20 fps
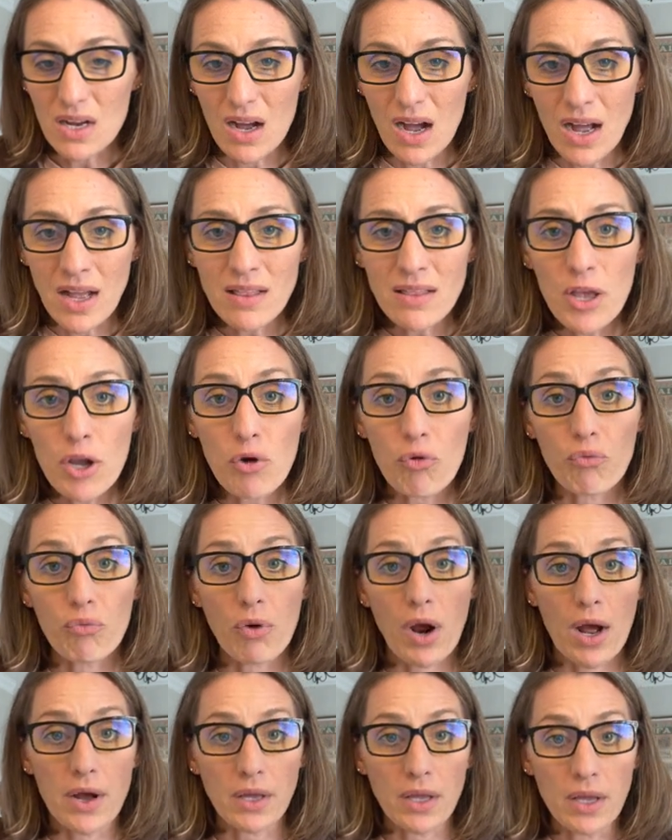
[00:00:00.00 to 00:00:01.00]
I like
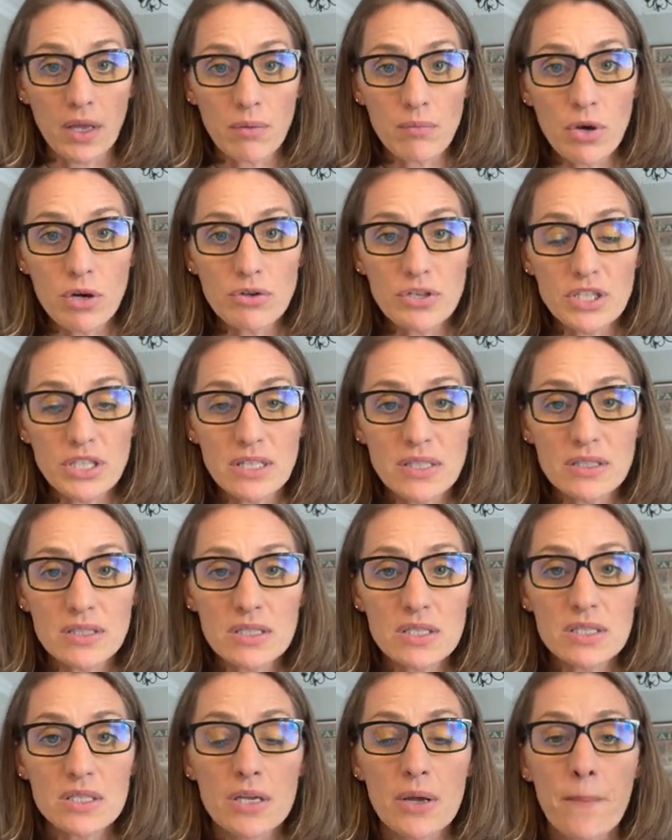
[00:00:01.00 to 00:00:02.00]
rocking
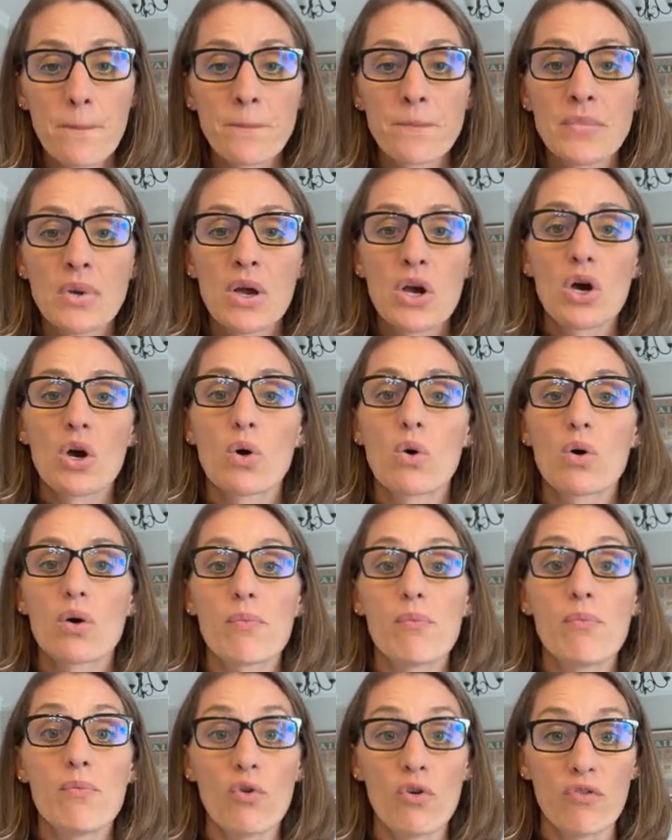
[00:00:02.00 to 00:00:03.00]
motions or
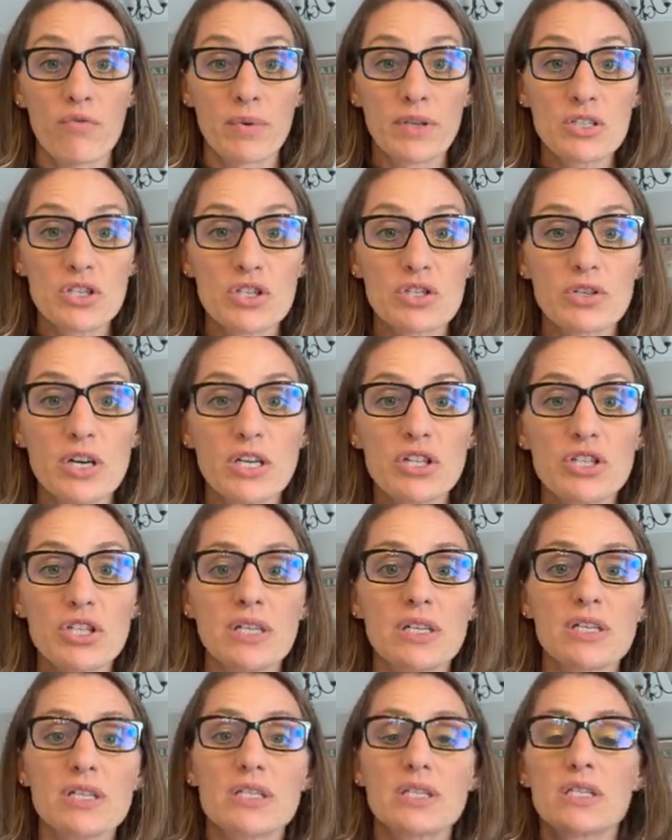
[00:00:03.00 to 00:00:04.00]
movement
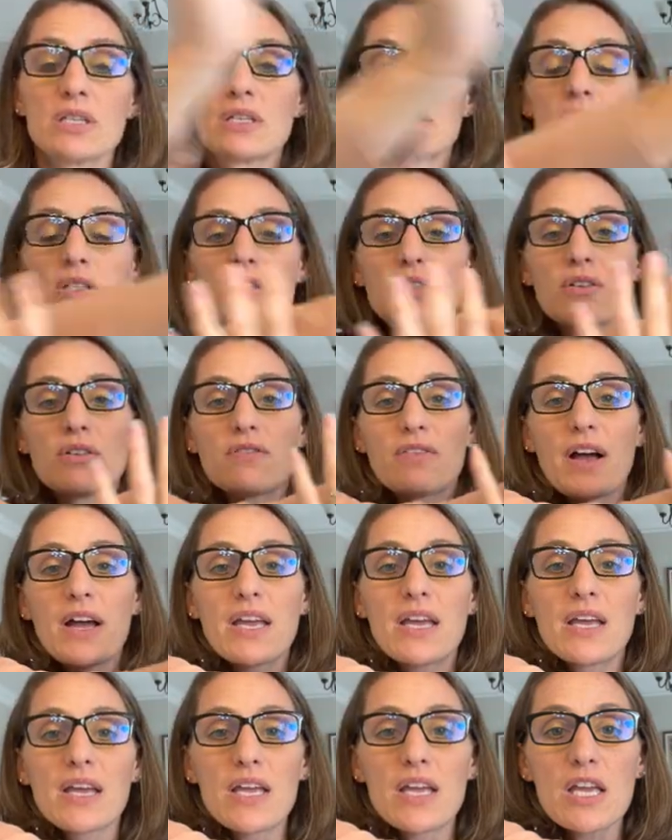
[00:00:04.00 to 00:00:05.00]
stretches. So if I
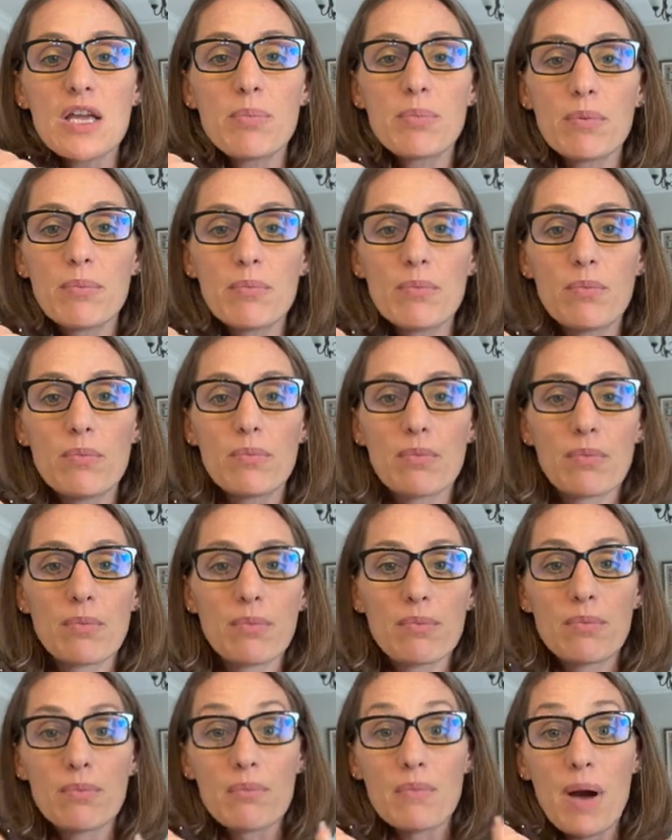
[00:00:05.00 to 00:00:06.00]
can keep
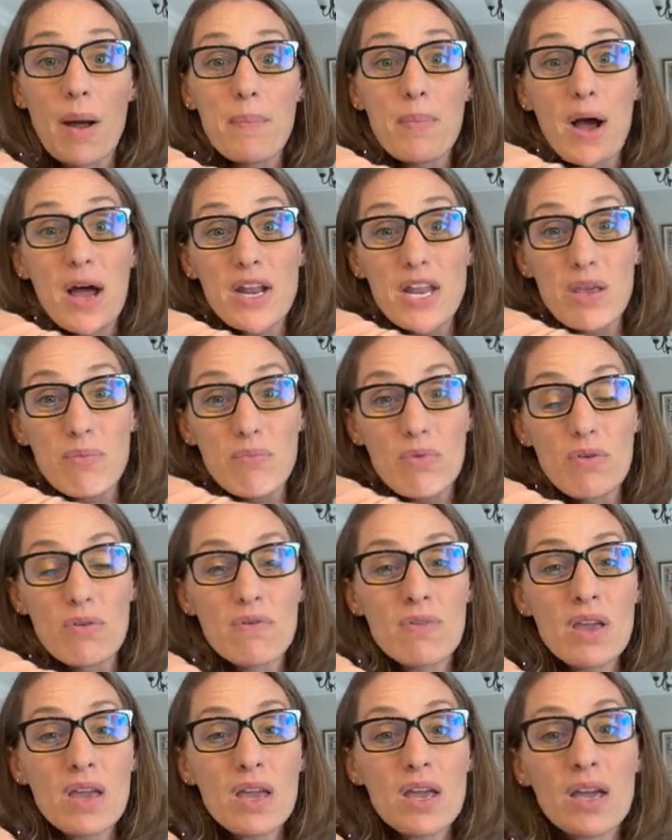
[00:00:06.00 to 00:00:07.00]
my body
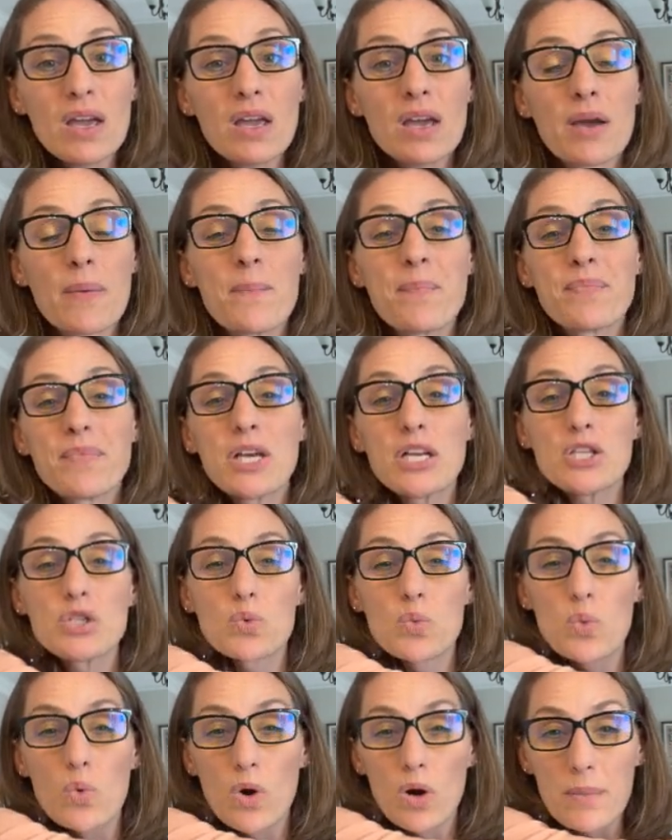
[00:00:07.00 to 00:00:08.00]
moving, it's
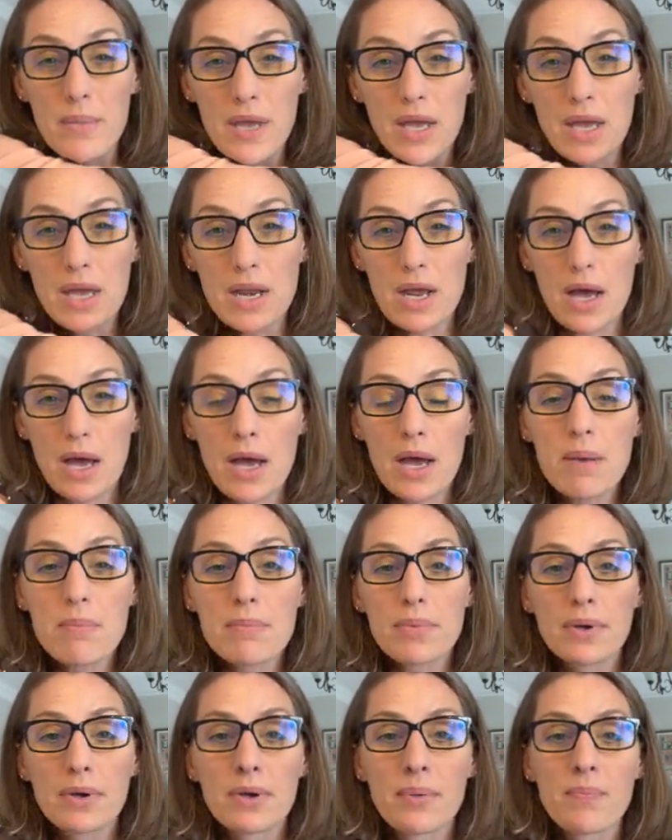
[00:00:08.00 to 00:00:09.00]
warming it
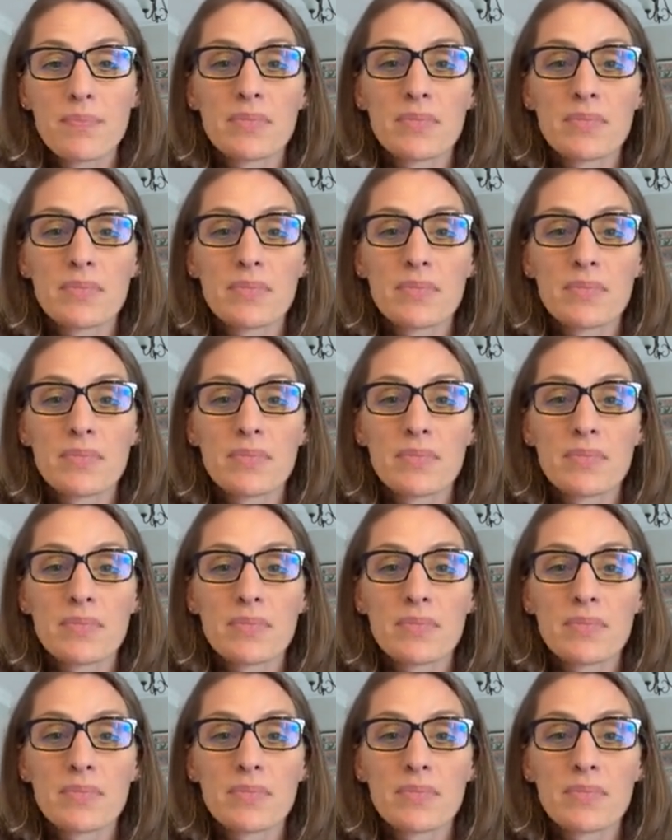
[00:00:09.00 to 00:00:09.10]
up